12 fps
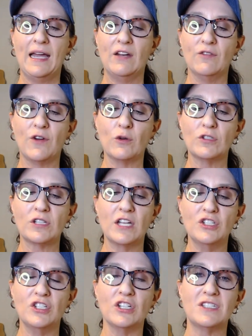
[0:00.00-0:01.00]
and folks
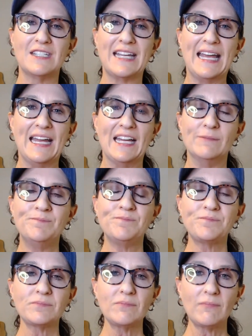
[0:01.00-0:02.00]
can just scan
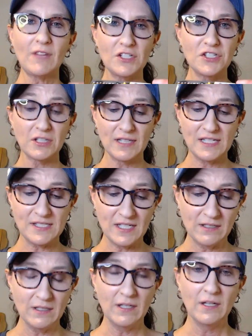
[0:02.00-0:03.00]
to
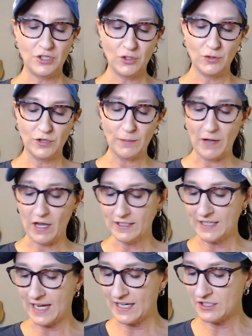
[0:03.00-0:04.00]
listen to the
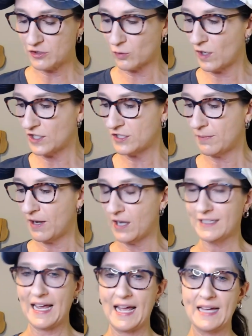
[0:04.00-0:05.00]
podcast or watch the
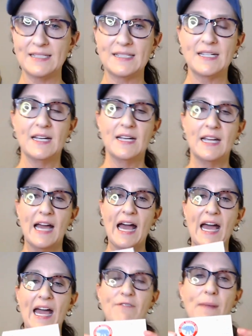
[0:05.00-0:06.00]
podcast.
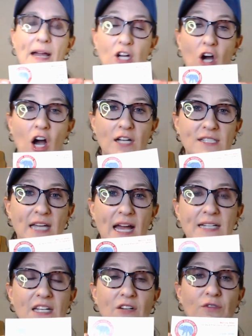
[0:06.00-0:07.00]
I have my
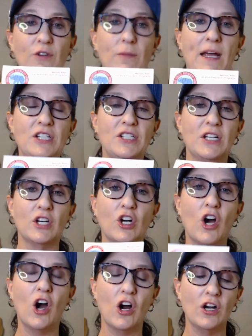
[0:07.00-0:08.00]
contact information, a
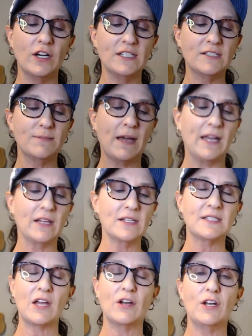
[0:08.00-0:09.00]
card. It's my
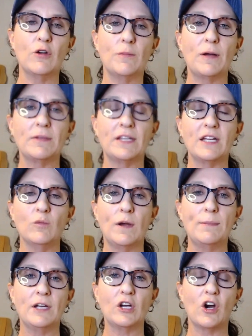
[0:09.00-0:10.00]
Ellis County Republican
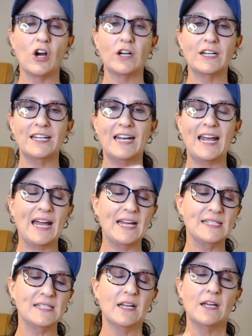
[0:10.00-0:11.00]
Women card, and it
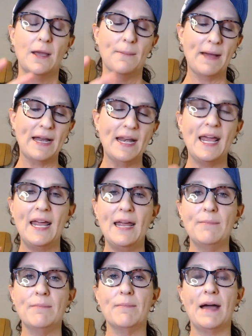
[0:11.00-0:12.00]
has my
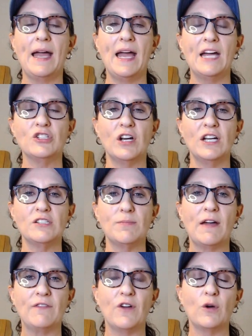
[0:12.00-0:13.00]
name, my address,
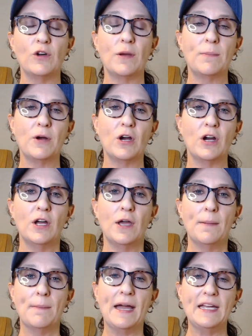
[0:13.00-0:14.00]
my phone number,
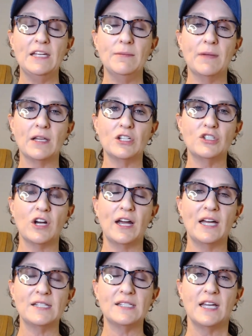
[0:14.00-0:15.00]
my email
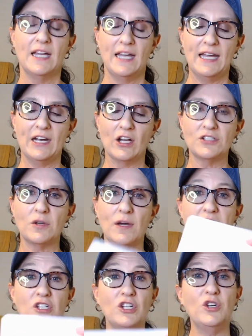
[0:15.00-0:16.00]
address. It also
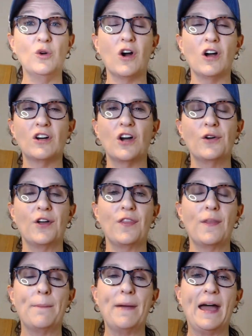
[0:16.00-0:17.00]
has a QR code
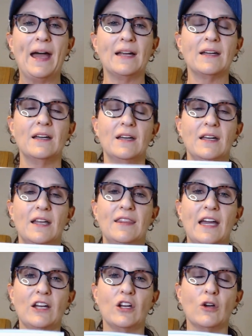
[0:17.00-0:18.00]
on the back
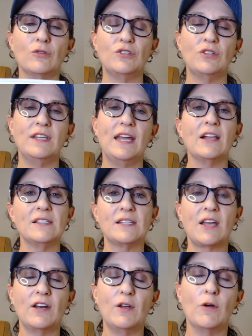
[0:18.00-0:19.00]
that goes to the Ellis
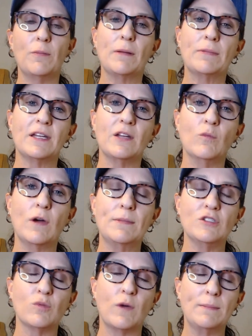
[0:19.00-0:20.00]
County Republican
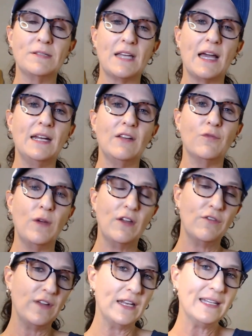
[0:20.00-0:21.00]
Women's website
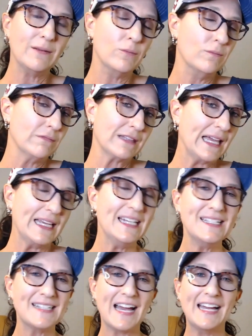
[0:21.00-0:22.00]
if any
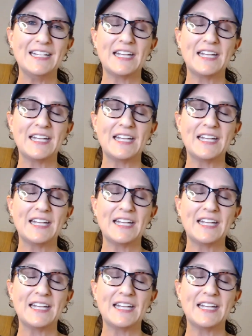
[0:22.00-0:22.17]
ladies I